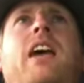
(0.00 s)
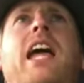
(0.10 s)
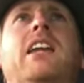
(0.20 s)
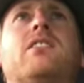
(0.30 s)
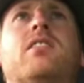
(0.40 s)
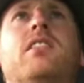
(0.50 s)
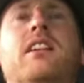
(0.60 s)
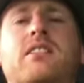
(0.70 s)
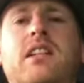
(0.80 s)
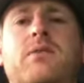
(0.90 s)
take it to the
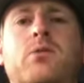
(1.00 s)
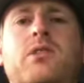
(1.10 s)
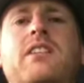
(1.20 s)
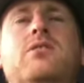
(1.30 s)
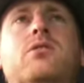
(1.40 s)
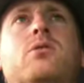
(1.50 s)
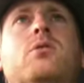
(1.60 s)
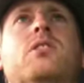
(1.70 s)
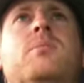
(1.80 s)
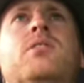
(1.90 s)
next level, need
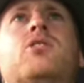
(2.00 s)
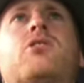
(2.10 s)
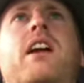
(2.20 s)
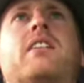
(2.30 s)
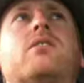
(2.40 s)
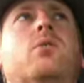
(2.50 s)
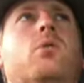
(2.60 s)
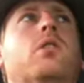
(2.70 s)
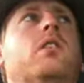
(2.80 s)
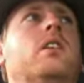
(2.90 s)
to demonstrate
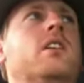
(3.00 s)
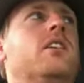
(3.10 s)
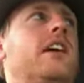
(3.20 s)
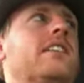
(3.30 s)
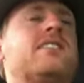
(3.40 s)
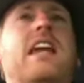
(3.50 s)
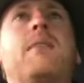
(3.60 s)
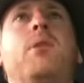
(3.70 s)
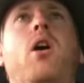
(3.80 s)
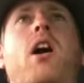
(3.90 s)
or
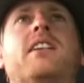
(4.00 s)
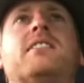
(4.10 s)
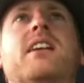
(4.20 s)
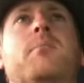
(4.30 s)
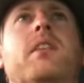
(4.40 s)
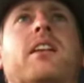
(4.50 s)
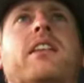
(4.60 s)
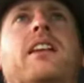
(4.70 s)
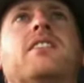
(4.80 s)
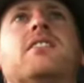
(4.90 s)
stand behind something
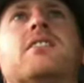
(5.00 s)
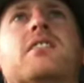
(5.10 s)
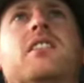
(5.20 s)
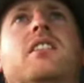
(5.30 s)
that is